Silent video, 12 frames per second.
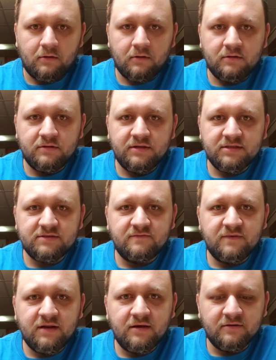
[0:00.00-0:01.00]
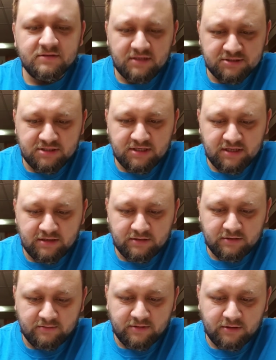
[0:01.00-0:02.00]
this video is actually getting a
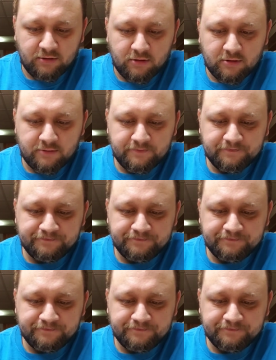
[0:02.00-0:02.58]
little bit long.